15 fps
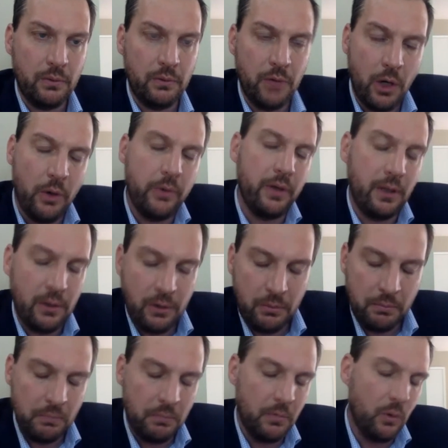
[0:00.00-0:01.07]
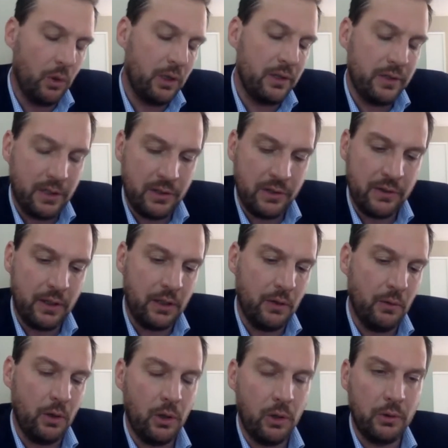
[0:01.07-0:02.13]
know that organizations like
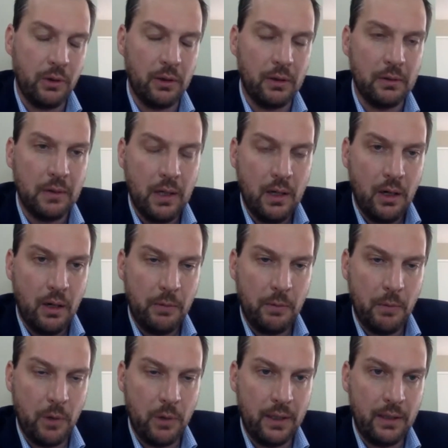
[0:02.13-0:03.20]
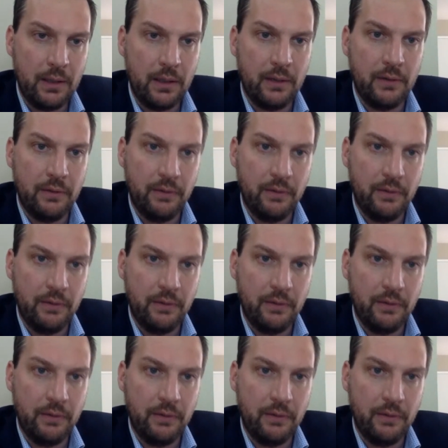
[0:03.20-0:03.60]
your own are promoting and